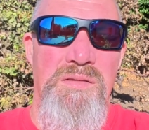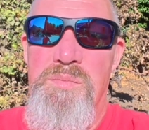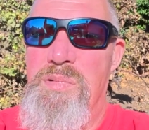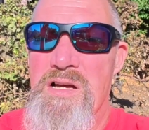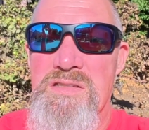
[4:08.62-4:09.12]

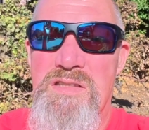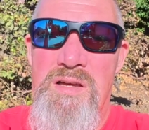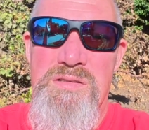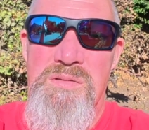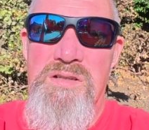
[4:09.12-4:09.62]
bounced
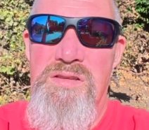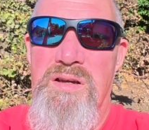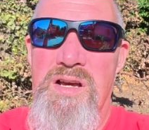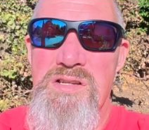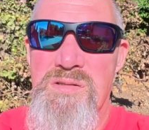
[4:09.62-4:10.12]
out to another
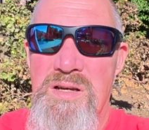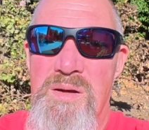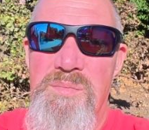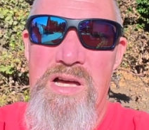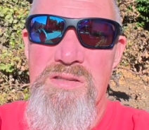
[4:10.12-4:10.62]
country, I
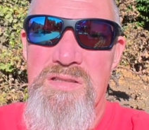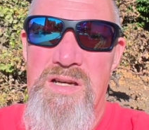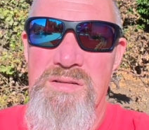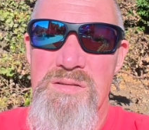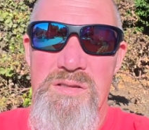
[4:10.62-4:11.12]
bounced
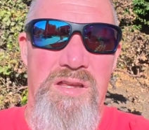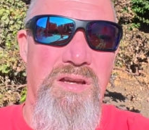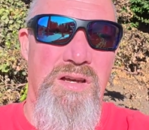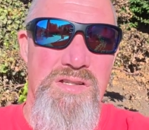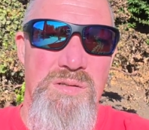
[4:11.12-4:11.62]
out to another
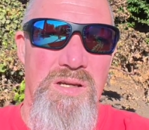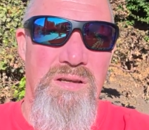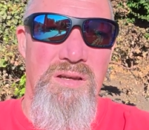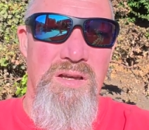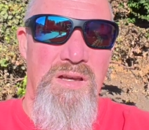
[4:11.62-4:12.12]
country,
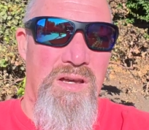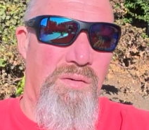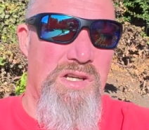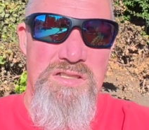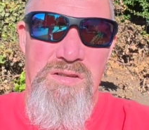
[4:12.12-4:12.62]
and
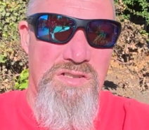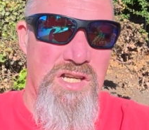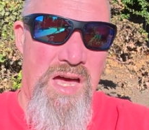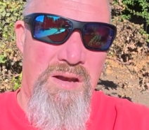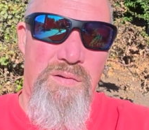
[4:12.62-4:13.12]
we still
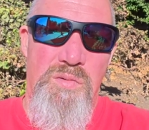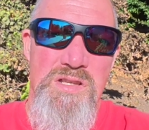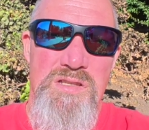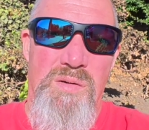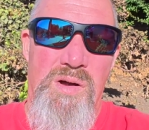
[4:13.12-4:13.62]
chat every
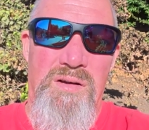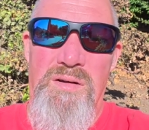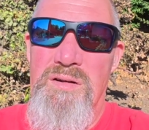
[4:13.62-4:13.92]
once in a while on